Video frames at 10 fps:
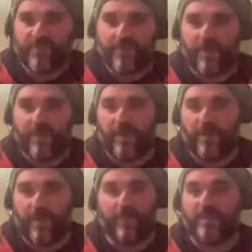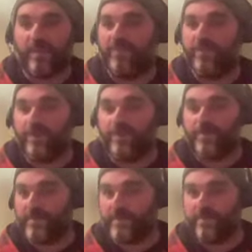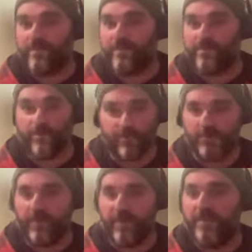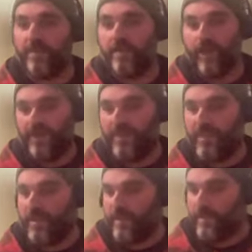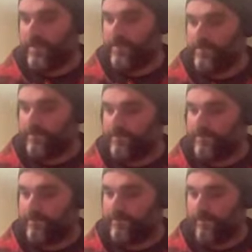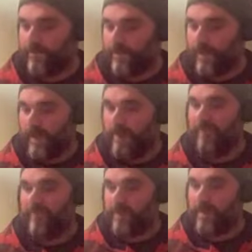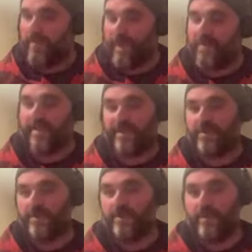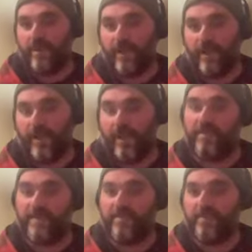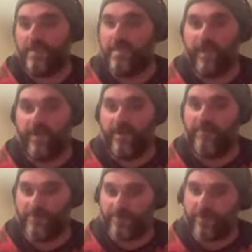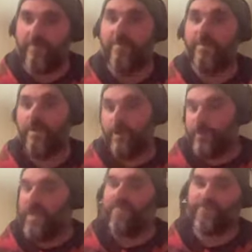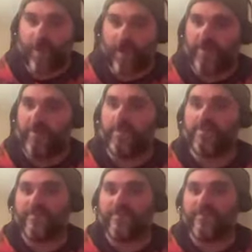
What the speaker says: sure. I would love the opportunity to do that. I think I feel like that is actually an accessibility barrier for sure. When you have jargon, lots